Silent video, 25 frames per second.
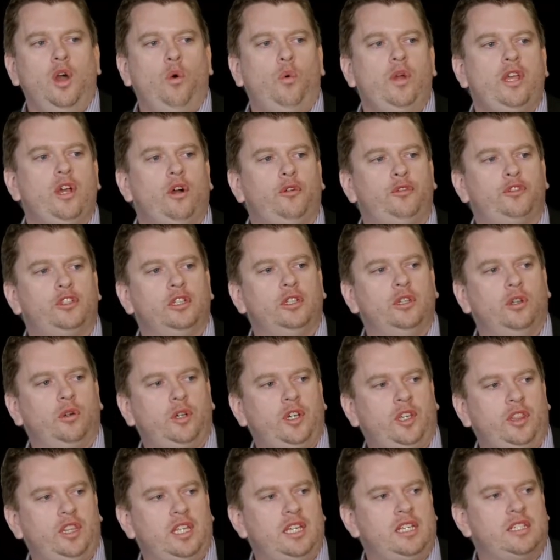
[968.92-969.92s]
We often
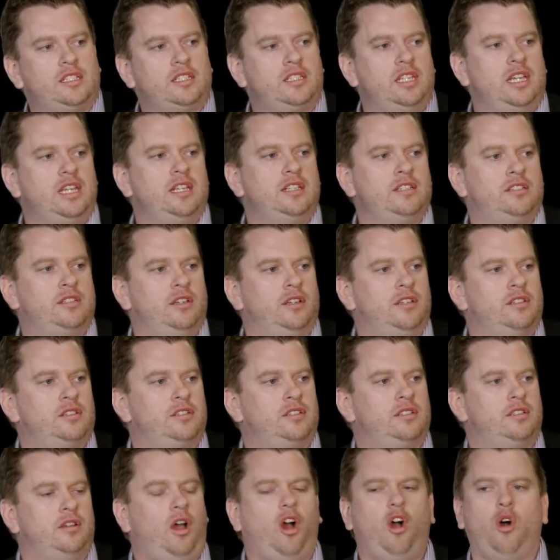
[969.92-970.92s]
look at these things
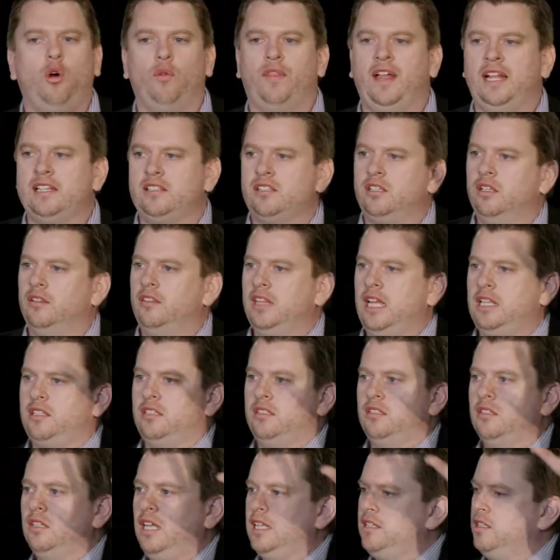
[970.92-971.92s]
as, oh, that's,
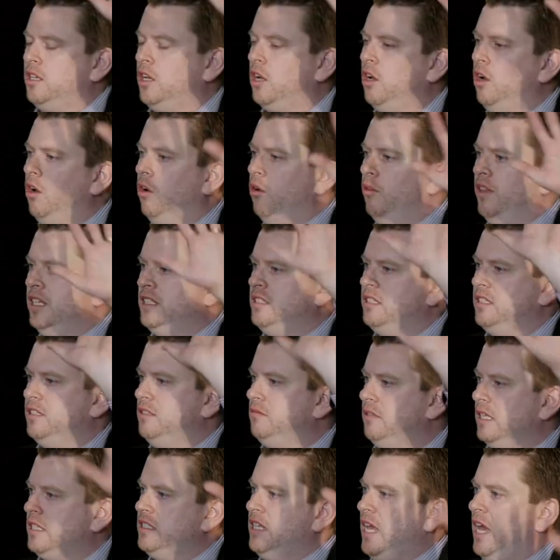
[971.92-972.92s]
that's, that's a goal, that's,
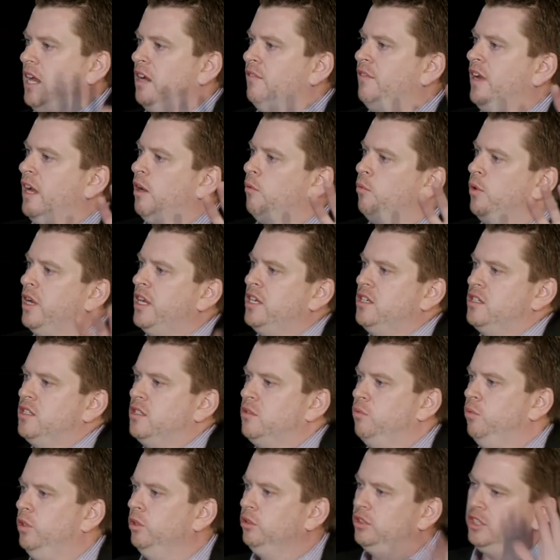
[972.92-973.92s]
that's out of our
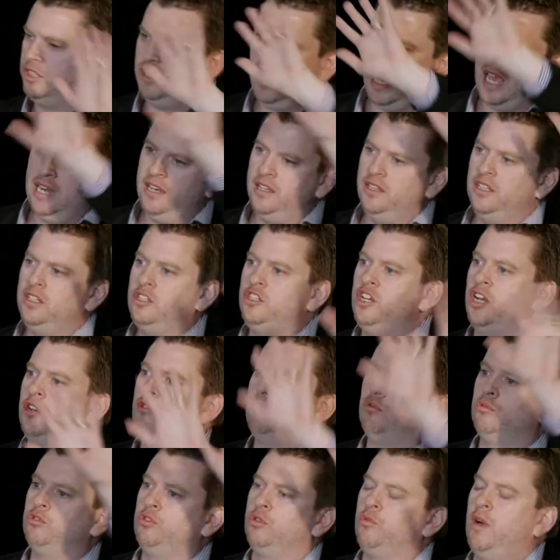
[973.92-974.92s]
reach. We'll just head in the
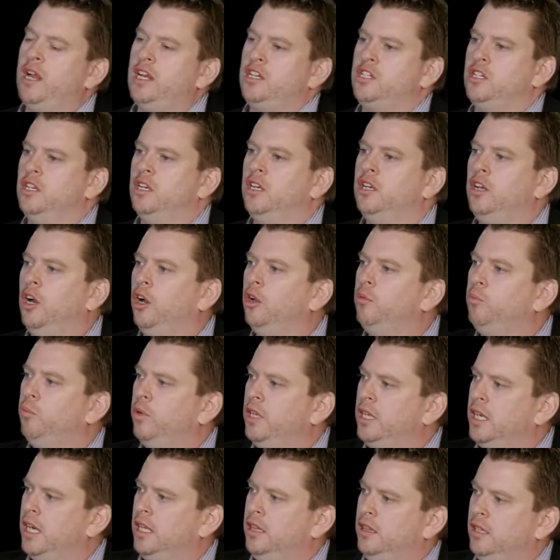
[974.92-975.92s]
general direction and hope
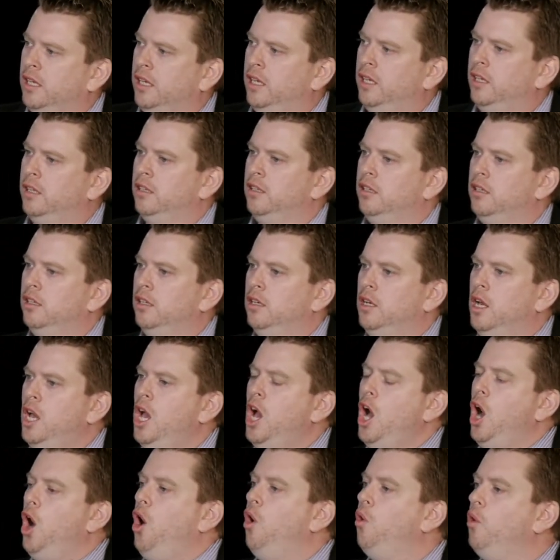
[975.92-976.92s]
we get there.
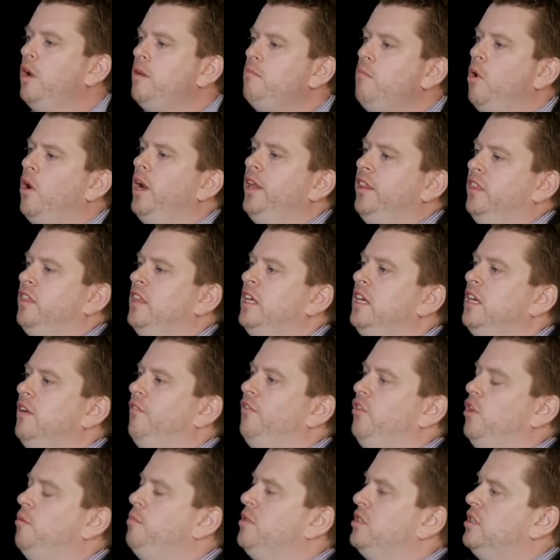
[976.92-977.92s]
Or we might think
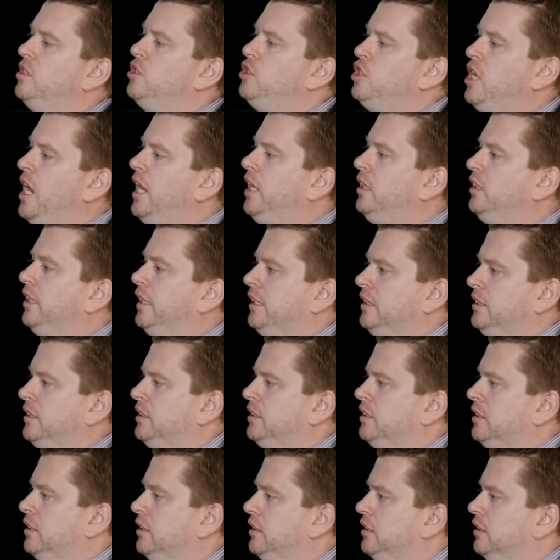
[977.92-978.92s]
of them as a
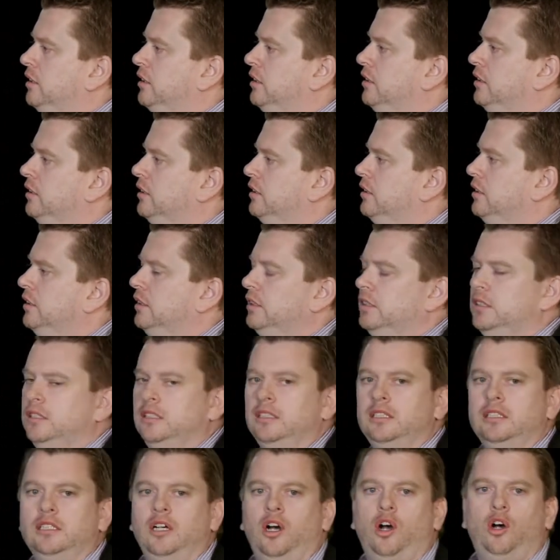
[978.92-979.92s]
checklist.
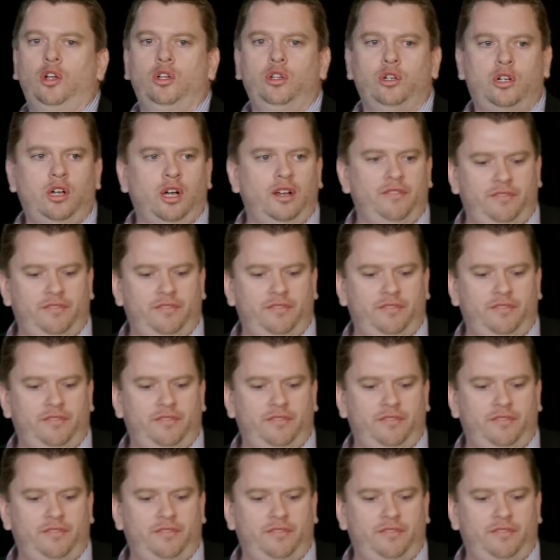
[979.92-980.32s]
Oh, look,